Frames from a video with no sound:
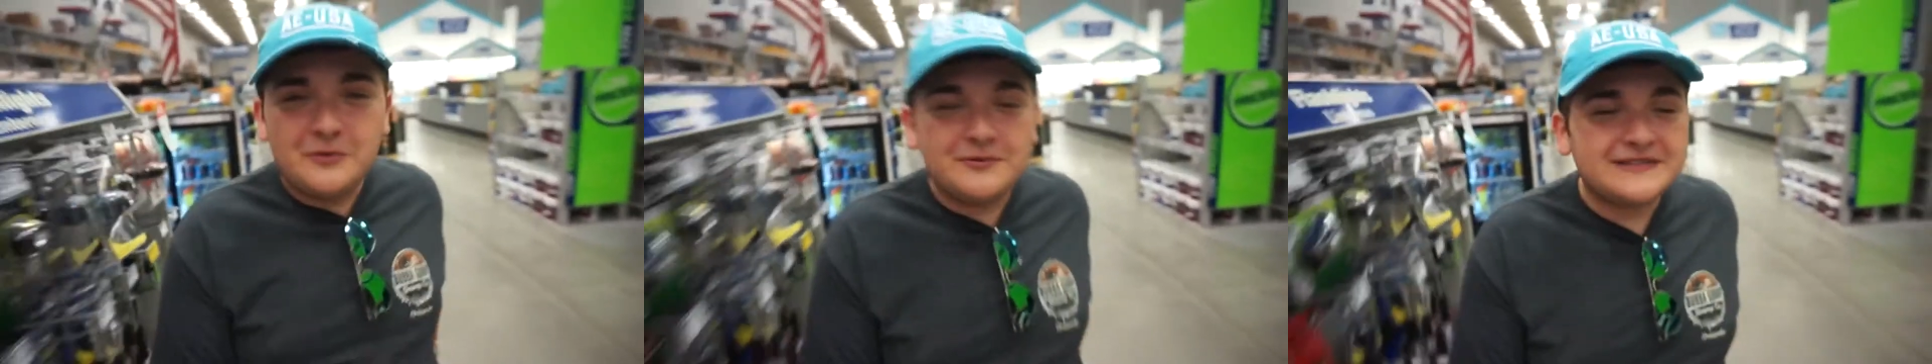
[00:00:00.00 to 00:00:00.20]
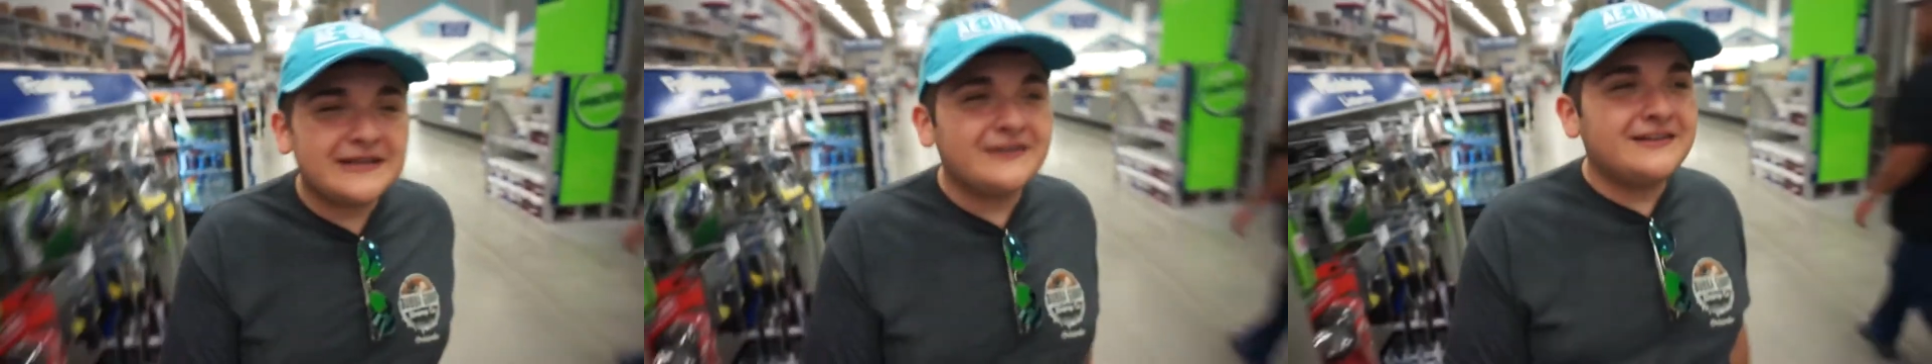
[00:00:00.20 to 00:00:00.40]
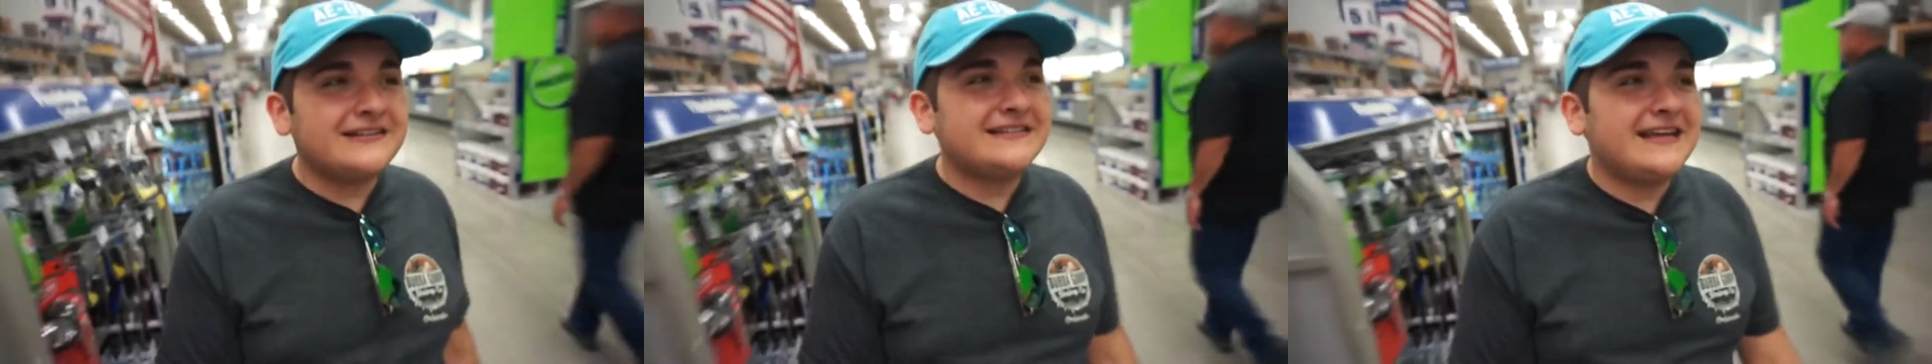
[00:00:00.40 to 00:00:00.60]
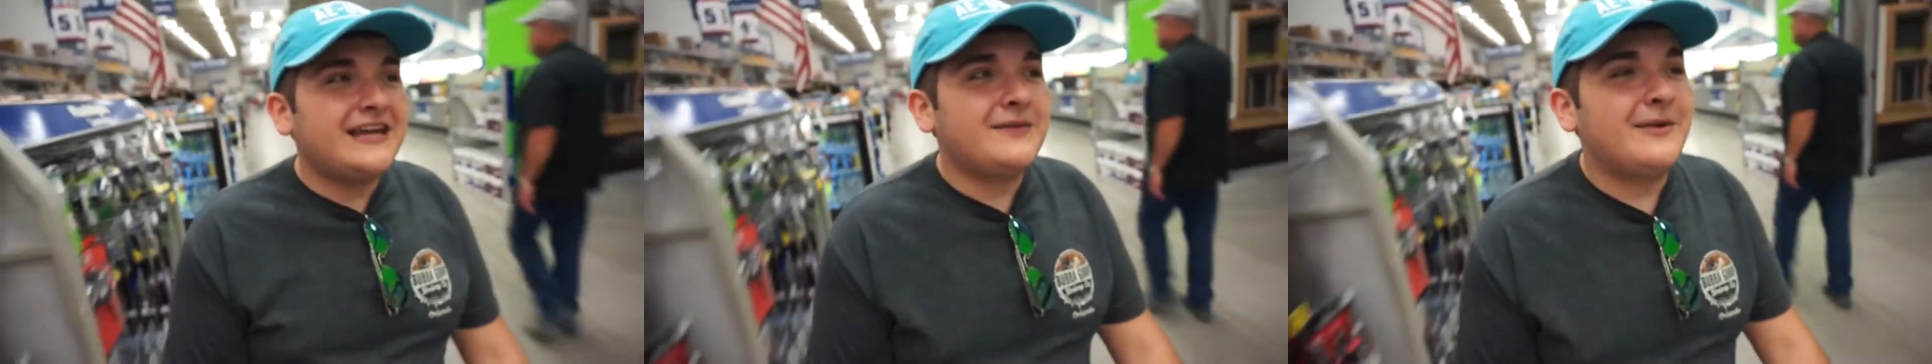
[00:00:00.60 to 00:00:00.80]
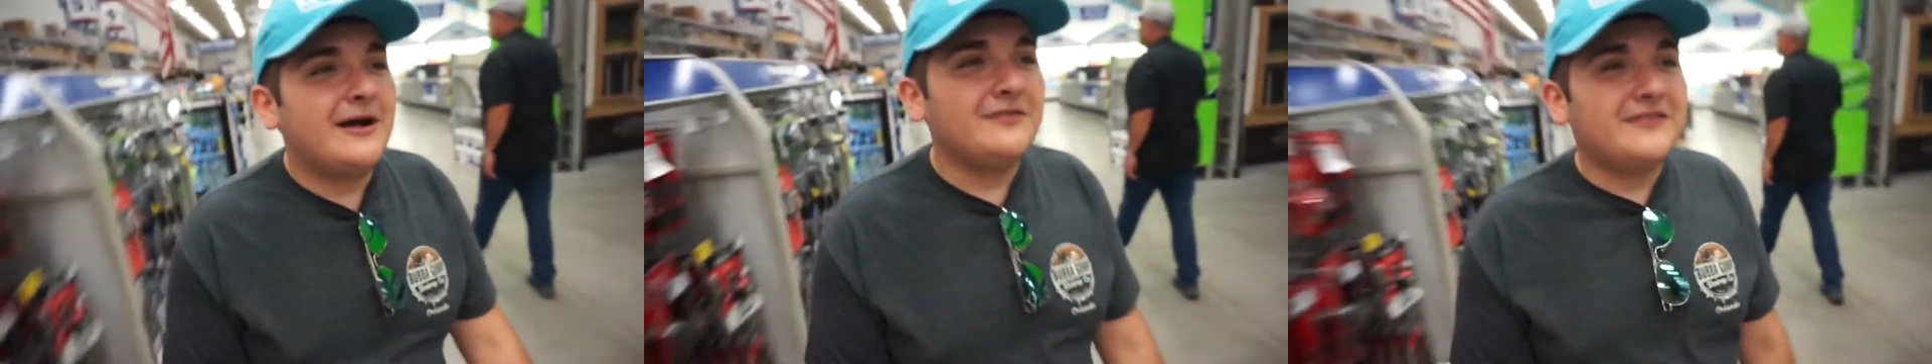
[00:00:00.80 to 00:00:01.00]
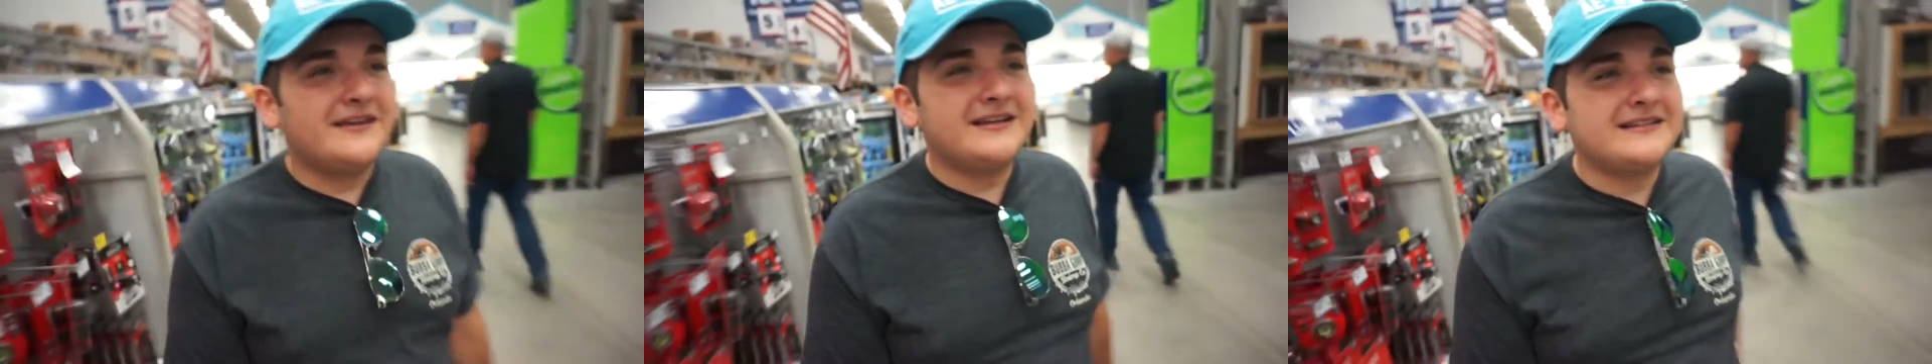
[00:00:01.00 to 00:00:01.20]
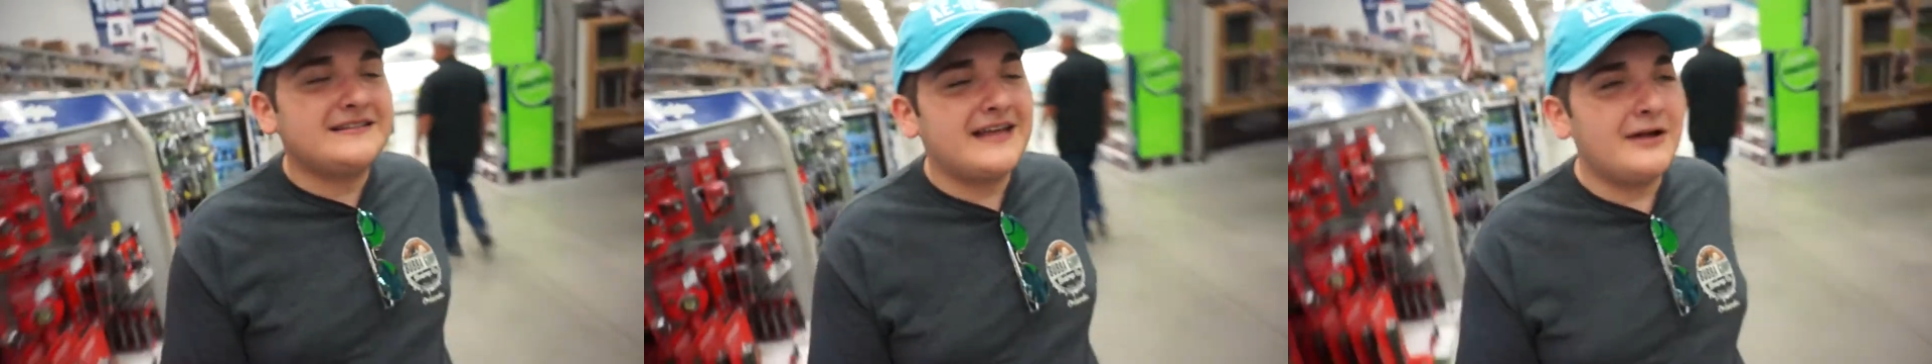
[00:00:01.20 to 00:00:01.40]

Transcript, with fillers: What was I gonna say about this?